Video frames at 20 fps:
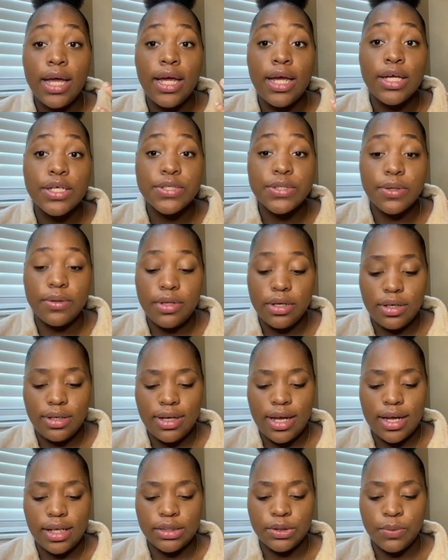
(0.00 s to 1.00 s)
So they're going
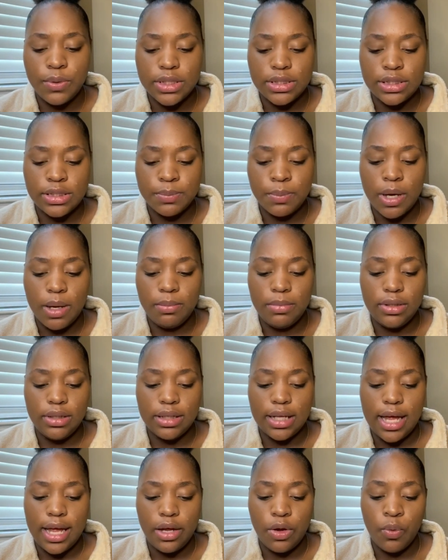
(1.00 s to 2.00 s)
to ask questions probably
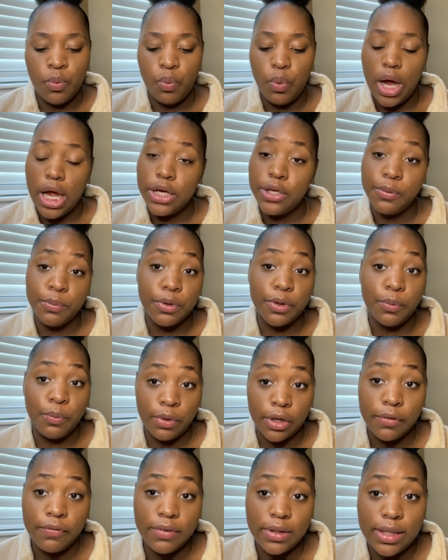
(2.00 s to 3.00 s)
like, why do you want to
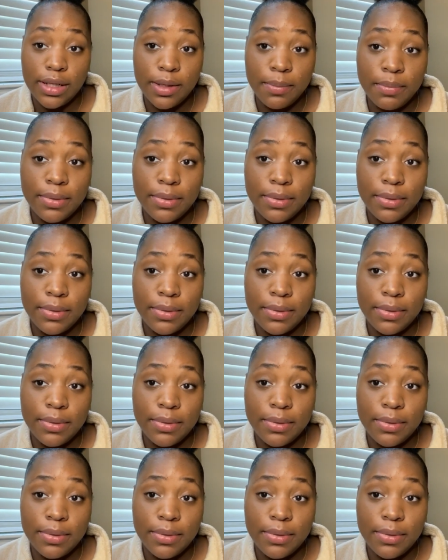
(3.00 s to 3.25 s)
work for them?